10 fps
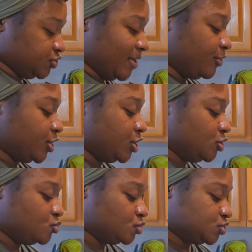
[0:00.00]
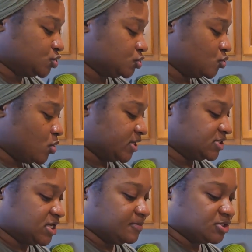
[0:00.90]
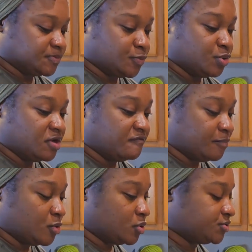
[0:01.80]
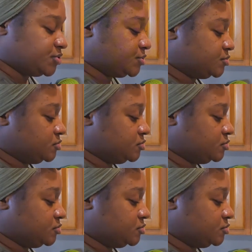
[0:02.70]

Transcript: So I'm going to use 1 tablespoon of both.